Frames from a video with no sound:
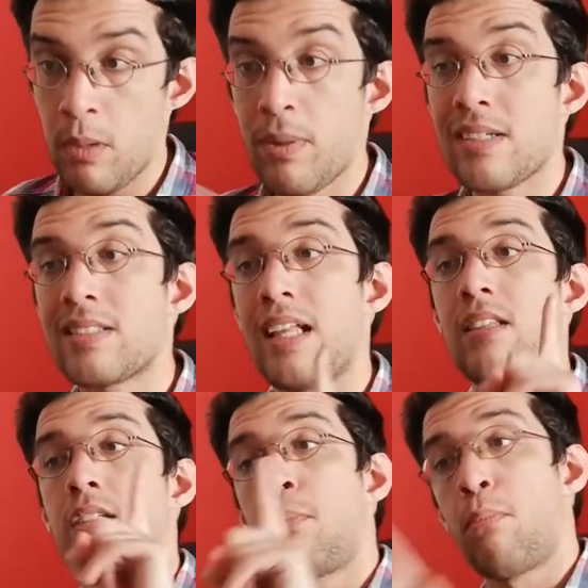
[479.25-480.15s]
because then the
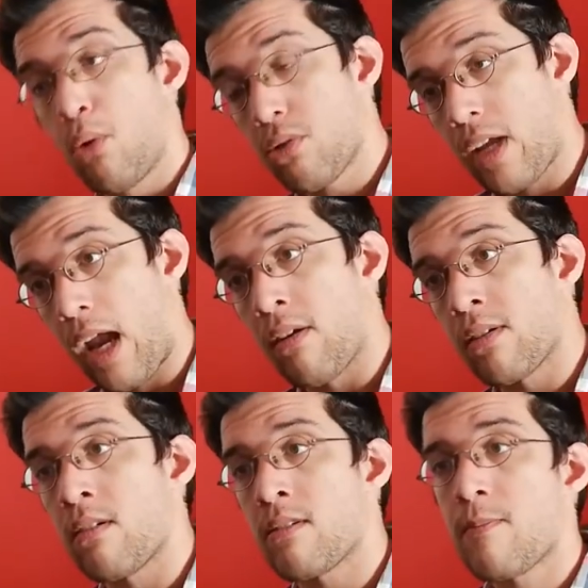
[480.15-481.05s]
support
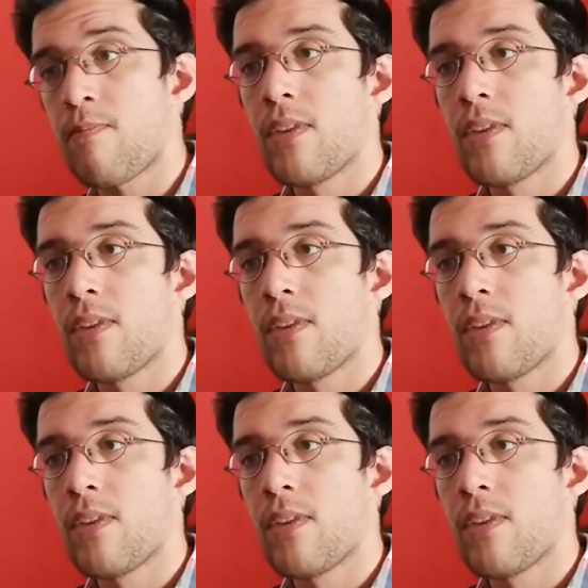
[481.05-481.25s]
characters